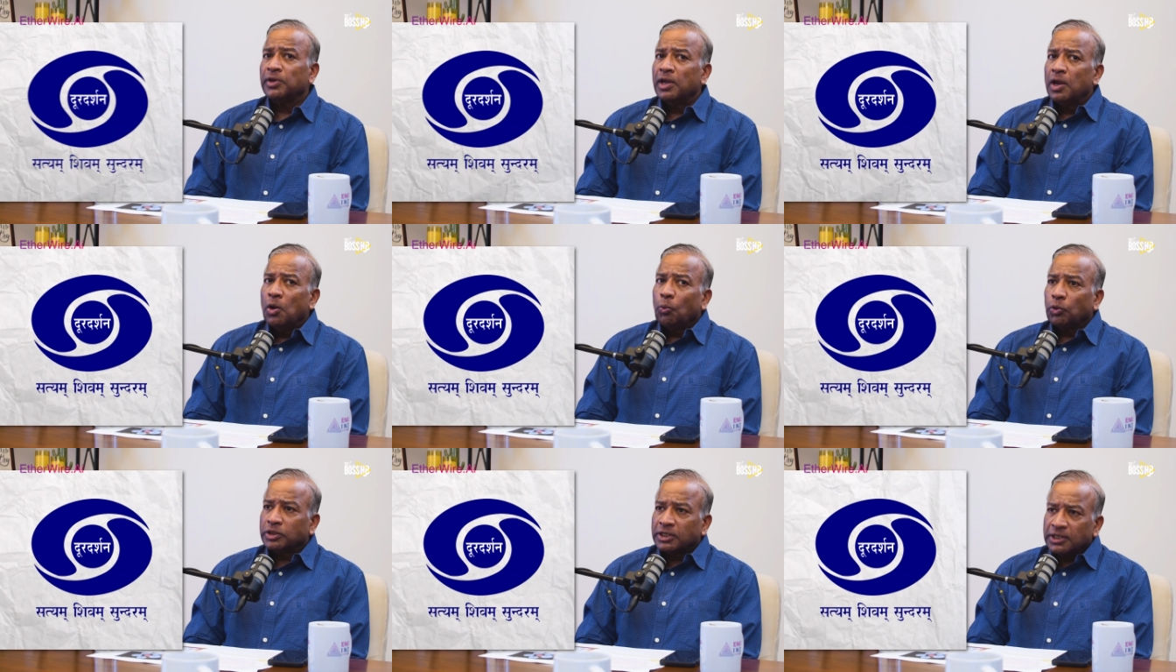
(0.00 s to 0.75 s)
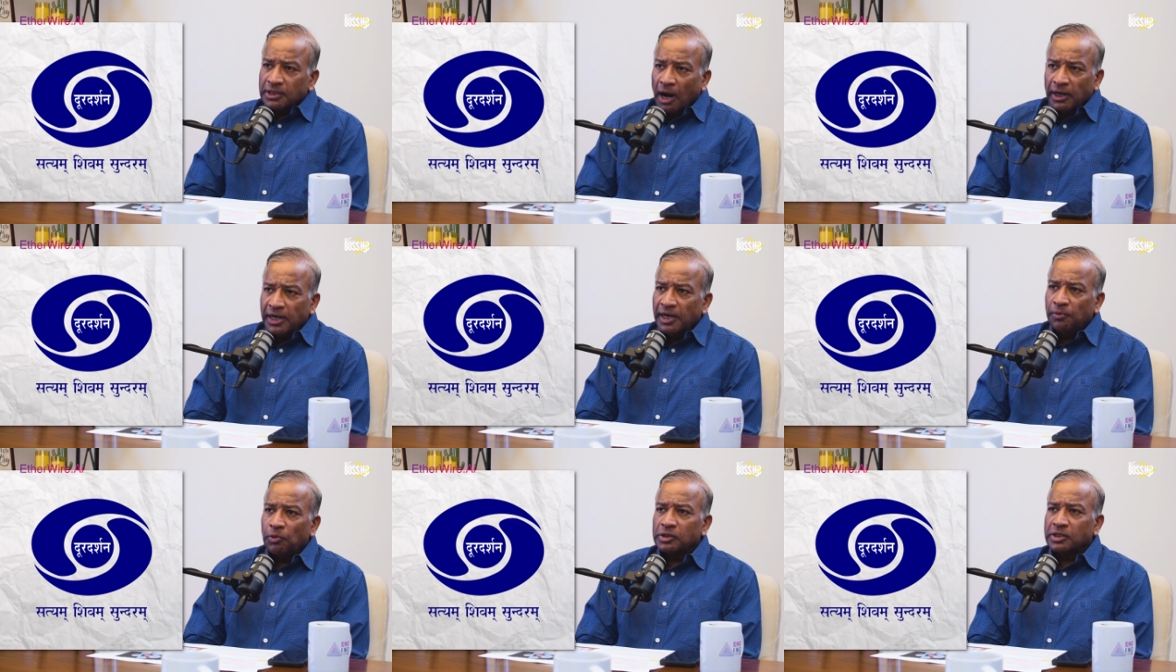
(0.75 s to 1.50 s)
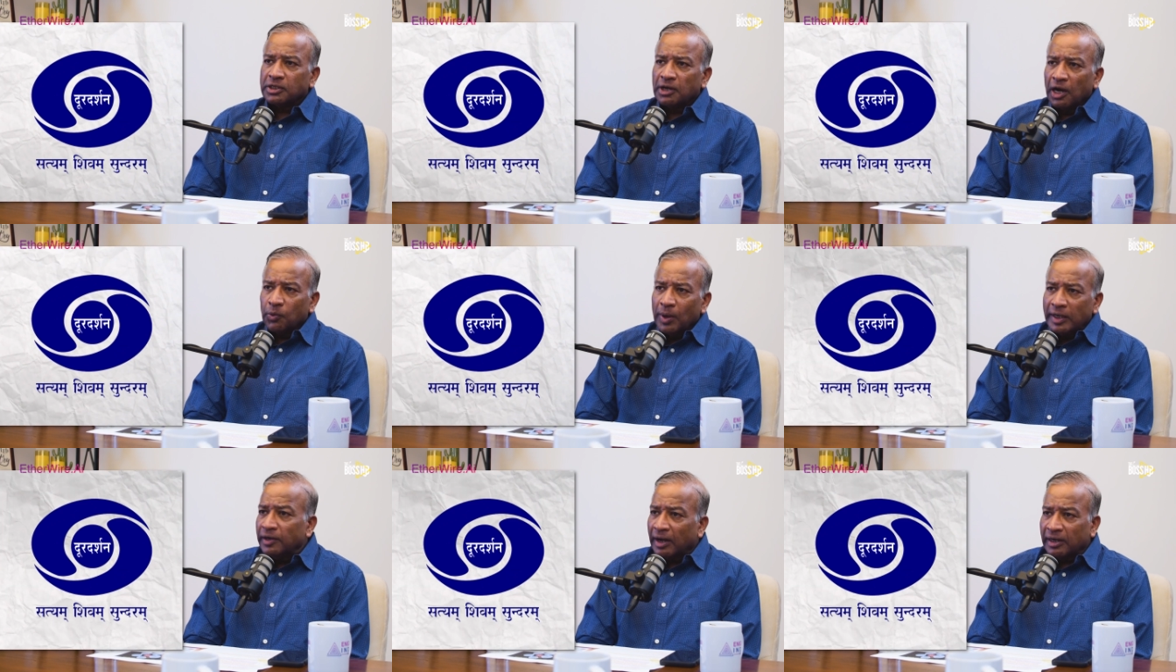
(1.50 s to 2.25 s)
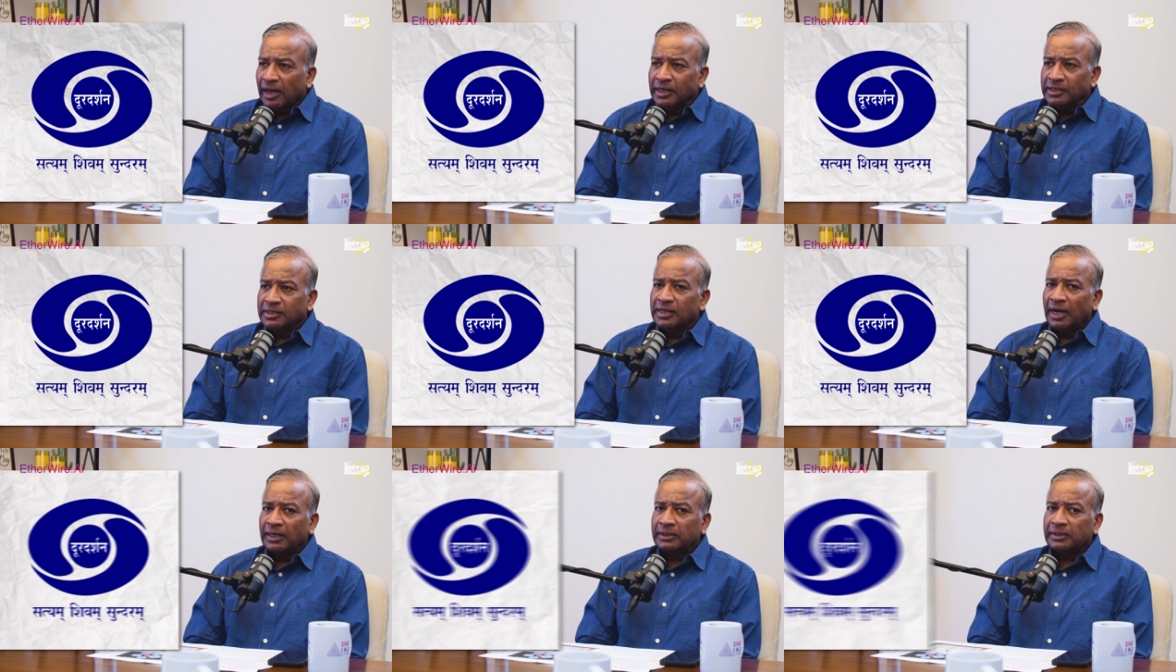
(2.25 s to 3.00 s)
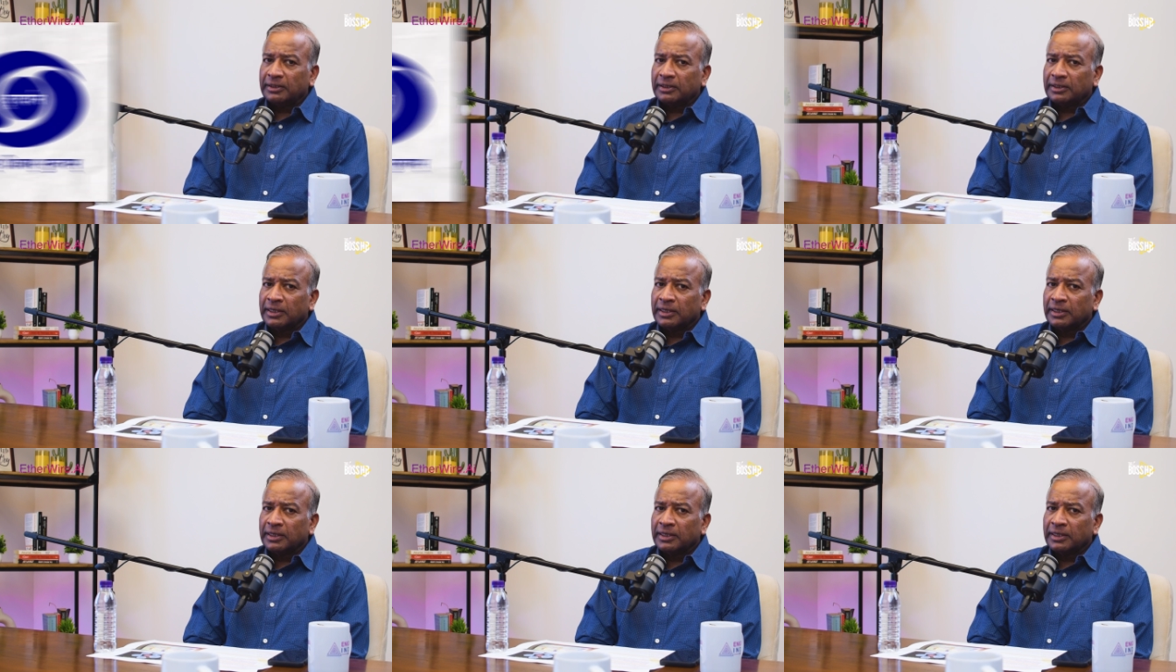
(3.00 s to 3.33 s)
Mm. What Star did was Star quickly recognized that hmm.